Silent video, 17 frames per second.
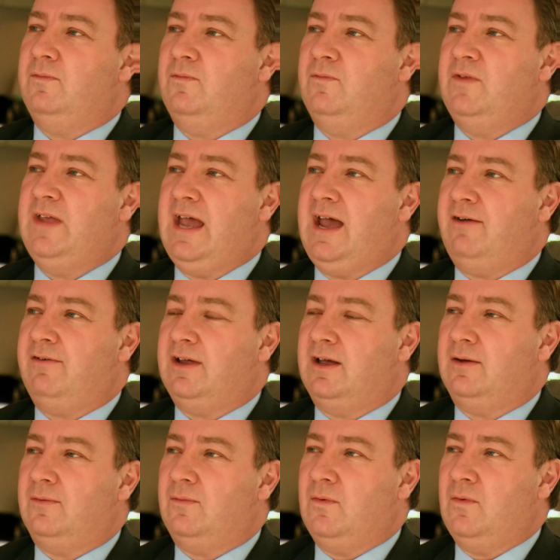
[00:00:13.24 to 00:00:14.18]
The
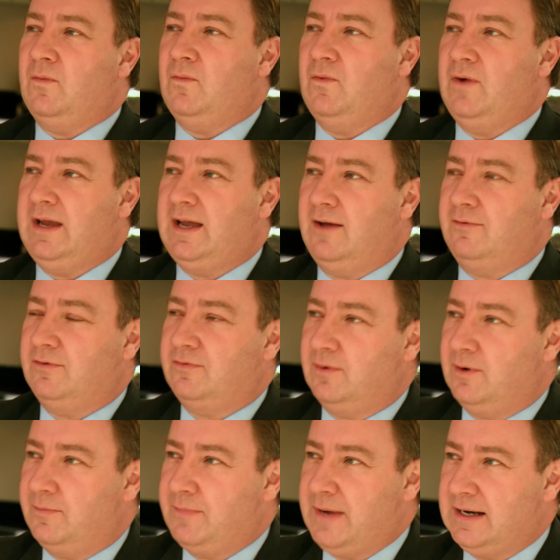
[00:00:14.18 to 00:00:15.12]
area we cover from
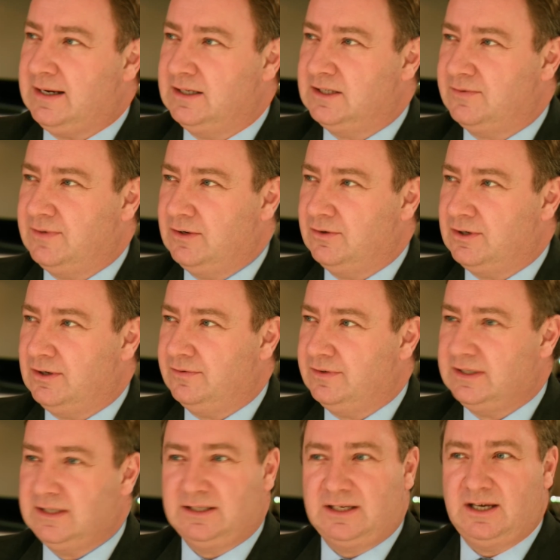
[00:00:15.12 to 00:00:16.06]
our Beaconsfield
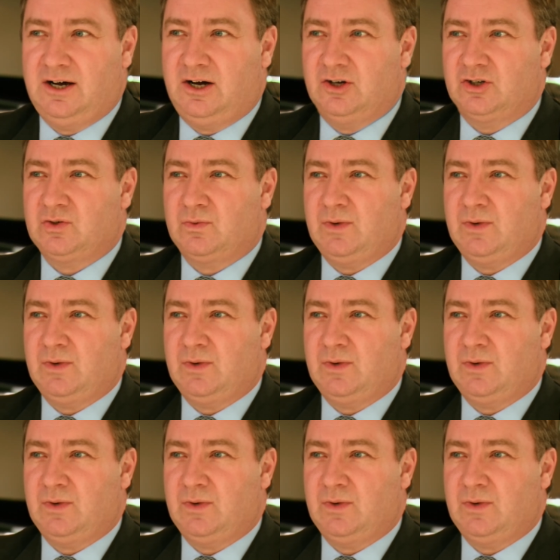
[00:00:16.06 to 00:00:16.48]
office is large.